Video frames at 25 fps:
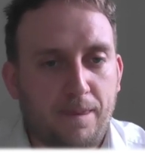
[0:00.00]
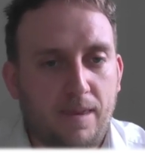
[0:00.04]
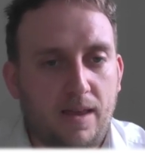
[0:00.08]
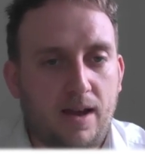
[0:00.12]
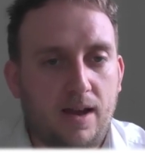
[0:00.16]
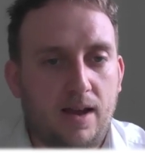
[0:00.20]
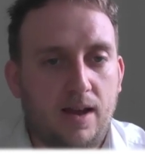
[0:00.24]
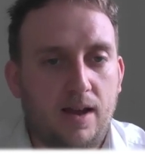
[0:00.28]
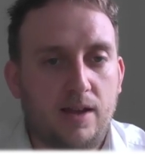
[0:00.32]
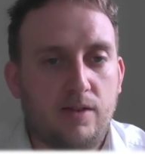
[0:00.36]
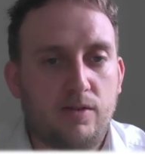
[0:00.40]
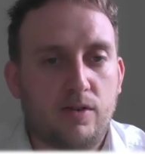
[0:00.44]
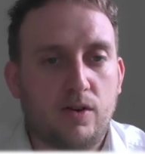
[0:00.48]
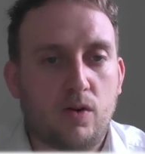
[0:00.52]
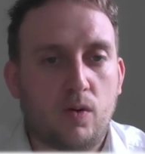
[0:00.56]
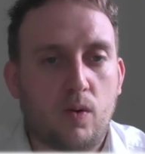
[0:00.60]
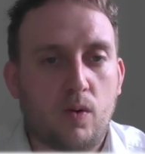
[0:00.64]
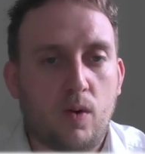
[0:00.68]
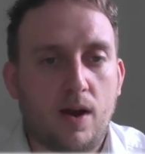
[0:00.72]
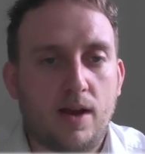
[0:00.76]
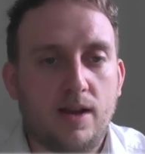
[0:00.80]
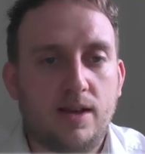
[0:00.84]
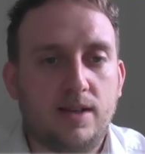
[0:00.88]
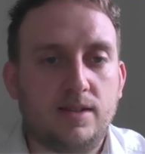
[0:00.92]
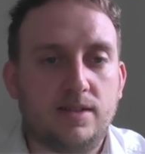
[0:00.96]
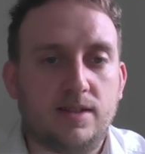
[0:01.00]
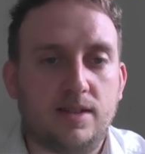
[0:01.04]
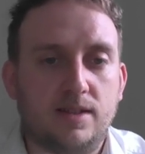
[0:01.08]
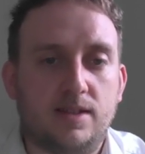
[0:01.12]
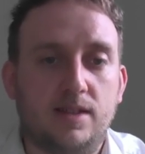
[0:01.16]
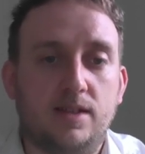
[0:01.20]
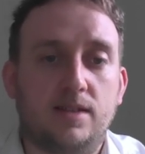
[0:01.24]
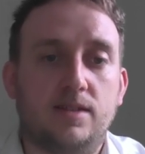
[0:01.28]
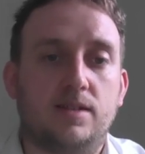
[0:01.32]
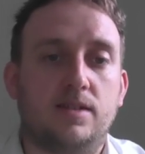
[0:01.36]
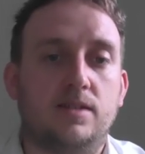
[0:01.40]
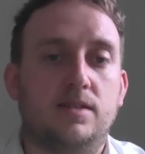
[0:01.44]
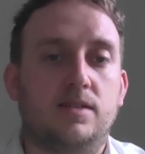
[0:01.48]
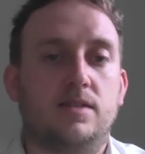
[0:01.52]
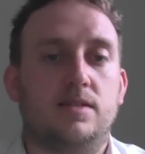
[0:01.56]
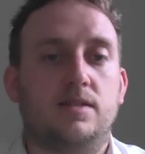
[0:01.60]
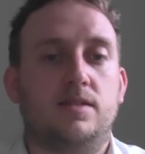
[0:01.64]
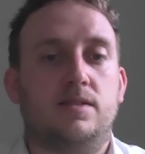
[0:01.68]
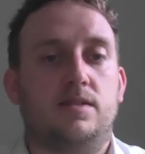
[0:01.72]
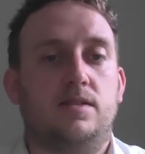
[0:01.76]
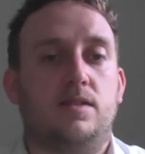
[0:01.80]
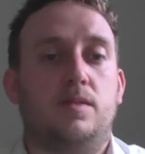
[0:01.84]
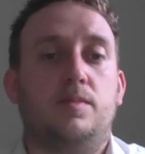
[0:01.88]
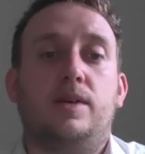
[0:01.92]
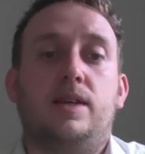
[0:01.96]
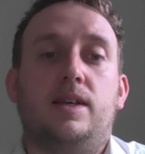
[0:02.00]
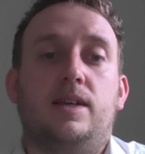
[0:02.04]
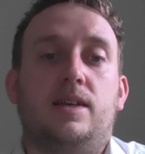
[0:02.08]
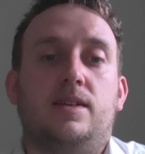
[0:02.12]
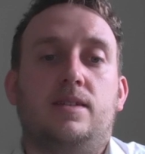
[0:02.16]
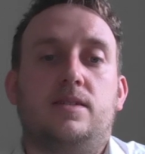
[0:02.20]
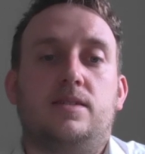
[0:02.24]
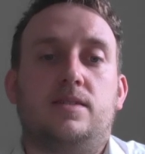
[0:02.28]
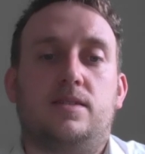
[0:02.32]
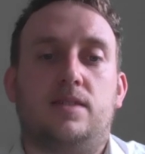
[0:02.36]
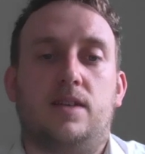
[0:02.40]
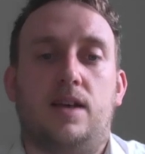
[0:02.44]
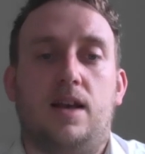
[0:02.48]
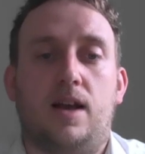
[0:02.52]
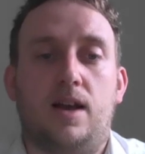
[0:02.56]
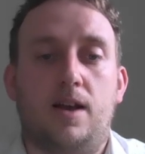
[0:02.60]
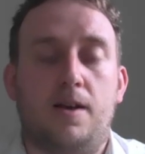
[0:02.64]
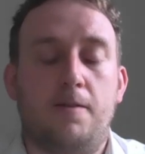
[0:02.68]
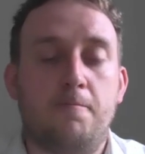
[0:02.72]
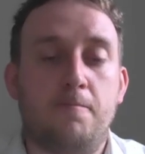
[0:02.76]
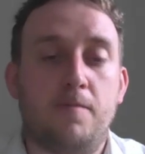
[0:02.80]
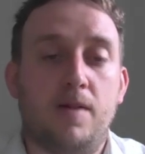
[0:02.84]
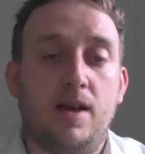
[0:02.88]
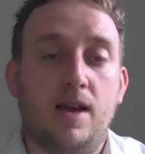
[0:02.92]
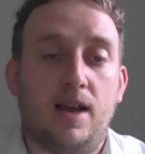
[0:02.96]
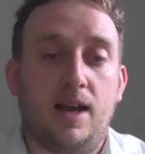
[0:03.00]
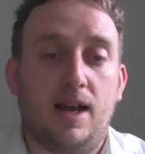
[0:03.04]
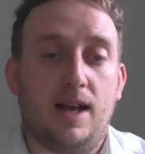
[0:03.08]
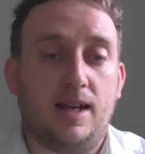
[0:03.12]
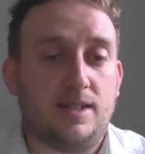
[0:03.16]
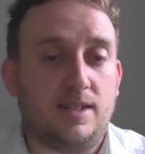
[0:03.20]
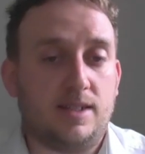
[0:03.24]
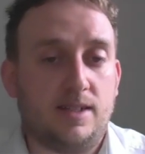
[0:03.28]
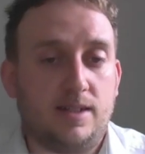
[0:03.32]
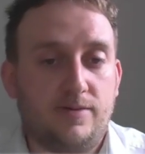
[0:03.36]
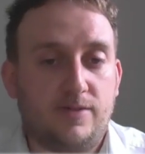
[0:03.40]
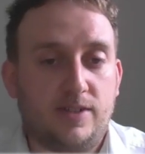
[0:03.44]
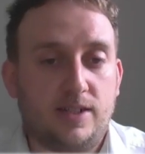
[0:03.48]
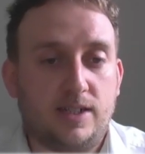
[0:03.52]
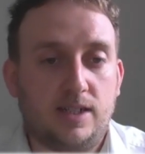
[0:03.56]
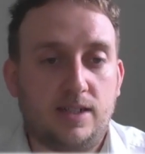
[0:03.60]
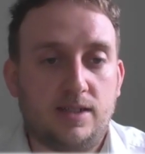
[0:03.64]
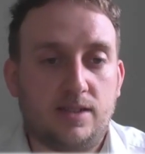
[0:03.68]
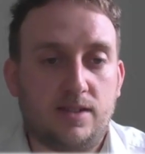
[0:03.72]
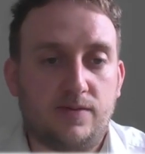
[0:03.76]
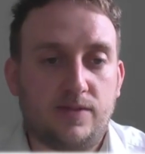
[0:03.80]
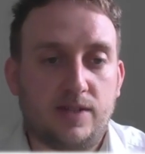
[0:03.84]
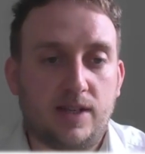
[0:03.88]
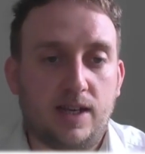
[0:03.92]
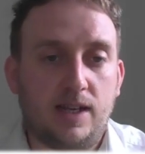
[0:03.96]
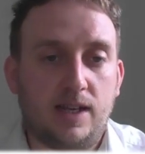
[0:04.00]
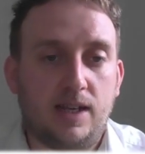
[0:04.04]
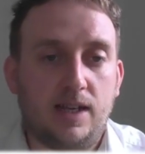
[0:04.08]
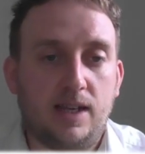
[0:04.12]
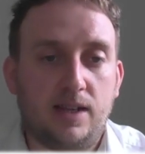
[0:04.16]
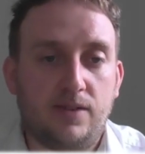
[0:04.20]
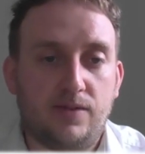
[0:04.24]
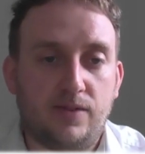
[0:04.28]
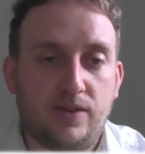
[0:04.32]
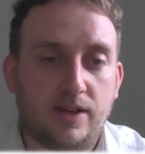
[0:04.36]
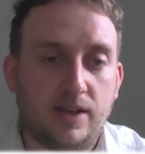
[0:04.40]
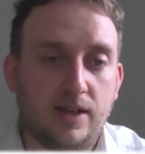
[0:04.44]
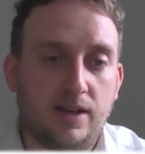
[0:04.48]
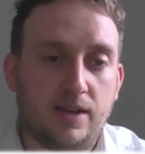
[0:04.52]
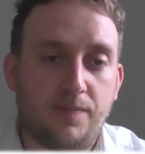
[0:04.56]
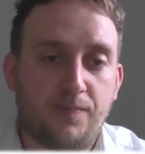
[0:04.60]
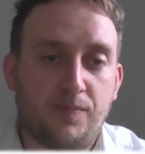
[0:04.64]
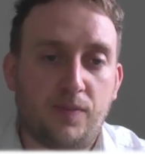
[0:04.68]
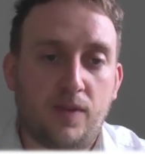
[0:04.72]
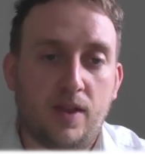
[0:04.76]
He requires assistance to meet his activities of daily living.